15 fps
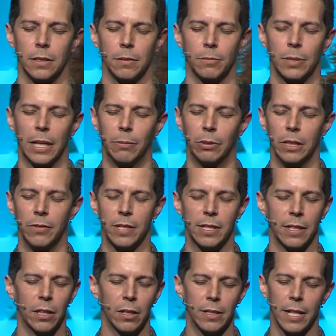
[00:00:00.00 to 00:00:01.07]
but I believe it's
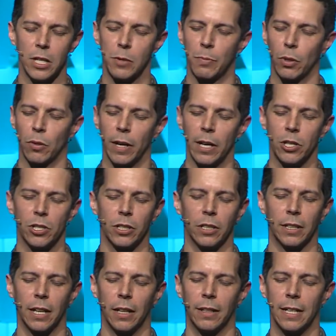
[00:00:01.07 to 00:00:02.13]
in our desperation,
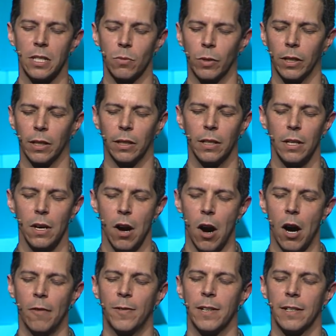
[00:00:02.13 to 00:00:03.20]
God. That's where
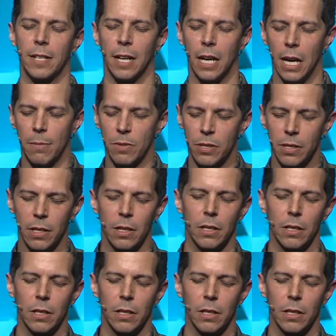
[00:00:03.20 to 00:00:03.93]
oftentimes